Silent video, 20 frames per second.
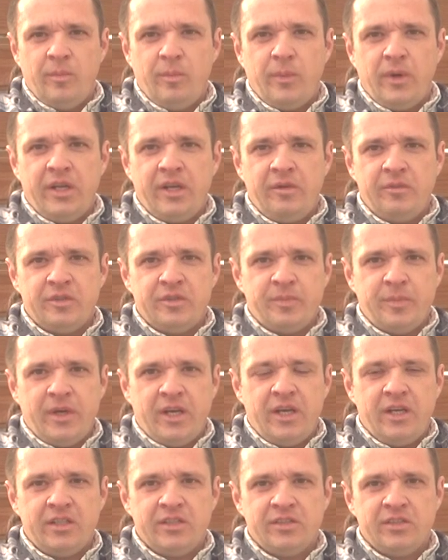My name is
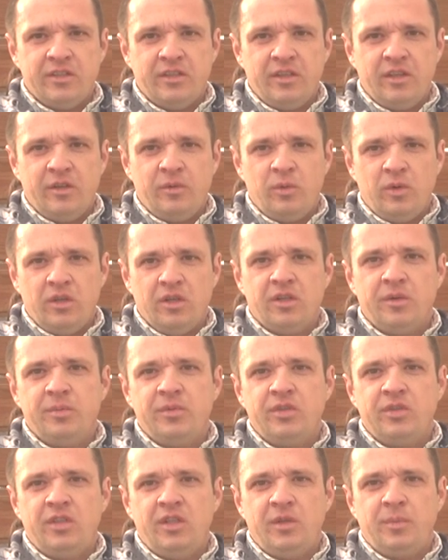Max and welcome
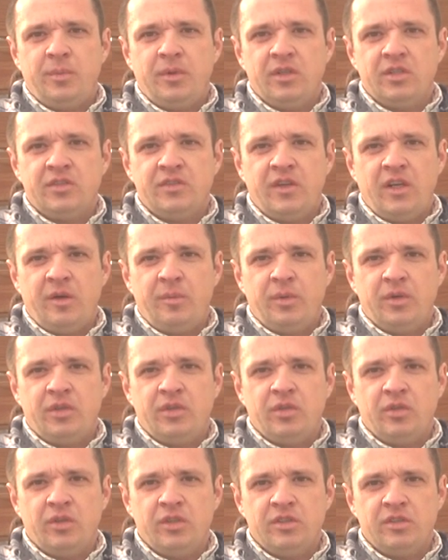to Neetbux
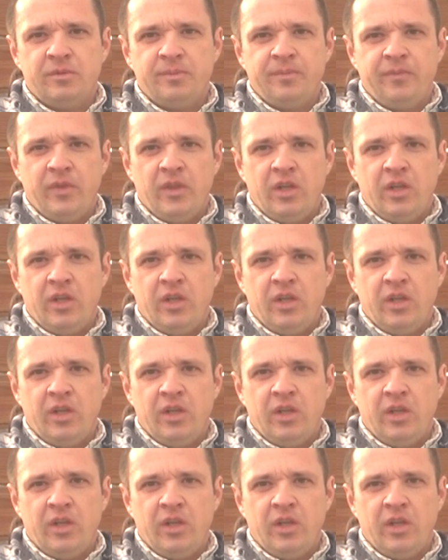Laboratories.